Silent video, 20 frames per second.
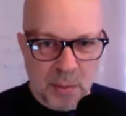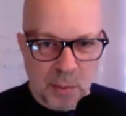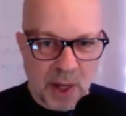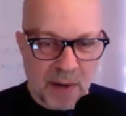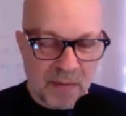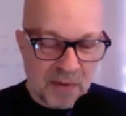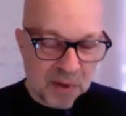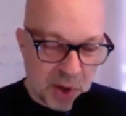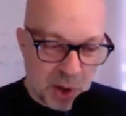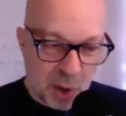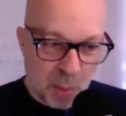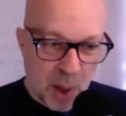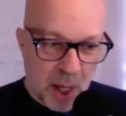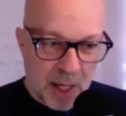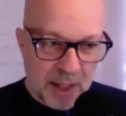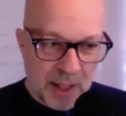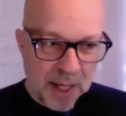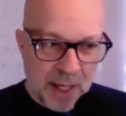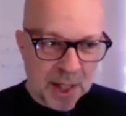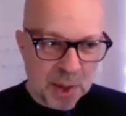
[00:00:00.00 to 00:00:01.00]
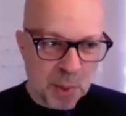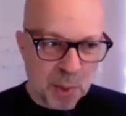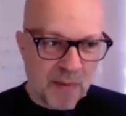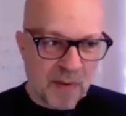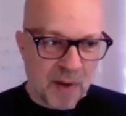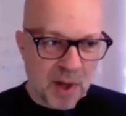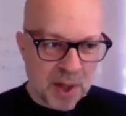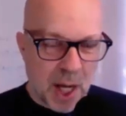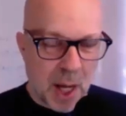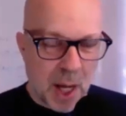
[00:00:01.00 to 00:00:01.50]
We have two mm-hmm. podcasts. We have
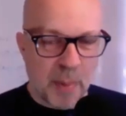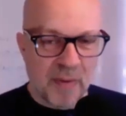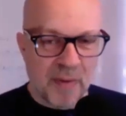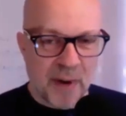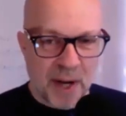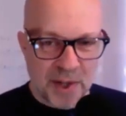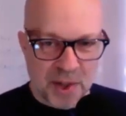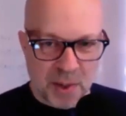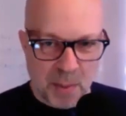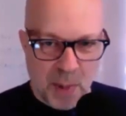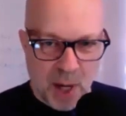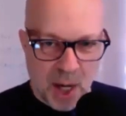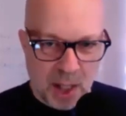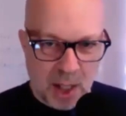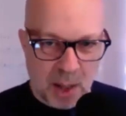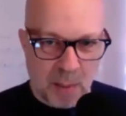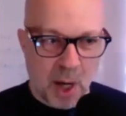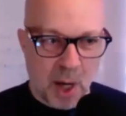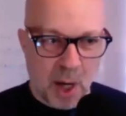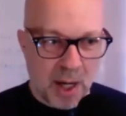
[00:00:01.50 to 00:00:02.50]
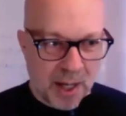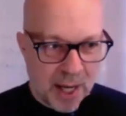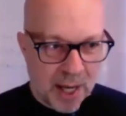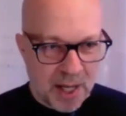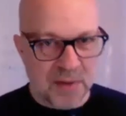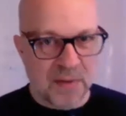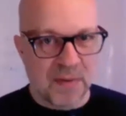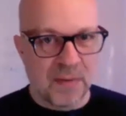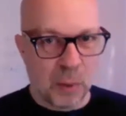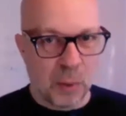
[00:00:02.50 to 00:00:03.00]
our Top Advisor Marketing
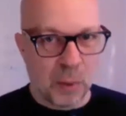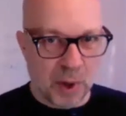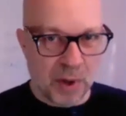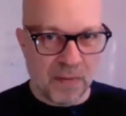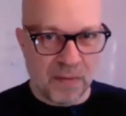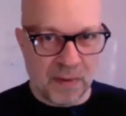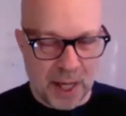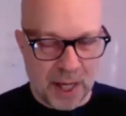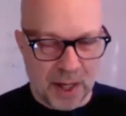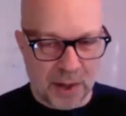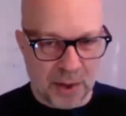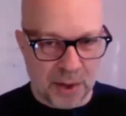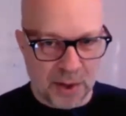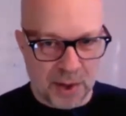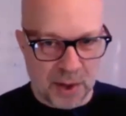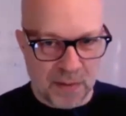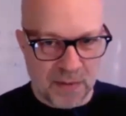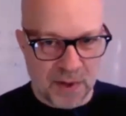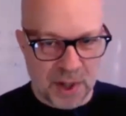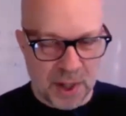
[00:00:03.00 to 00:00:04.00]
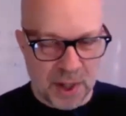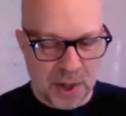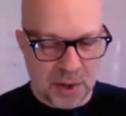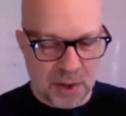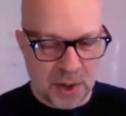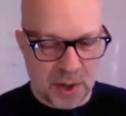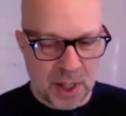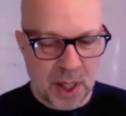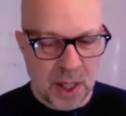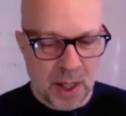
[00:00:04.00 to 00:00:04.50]
podcast for the financial mm-hmm. services
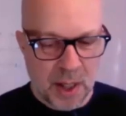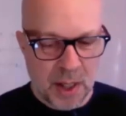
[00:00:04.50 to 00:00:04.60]
industry.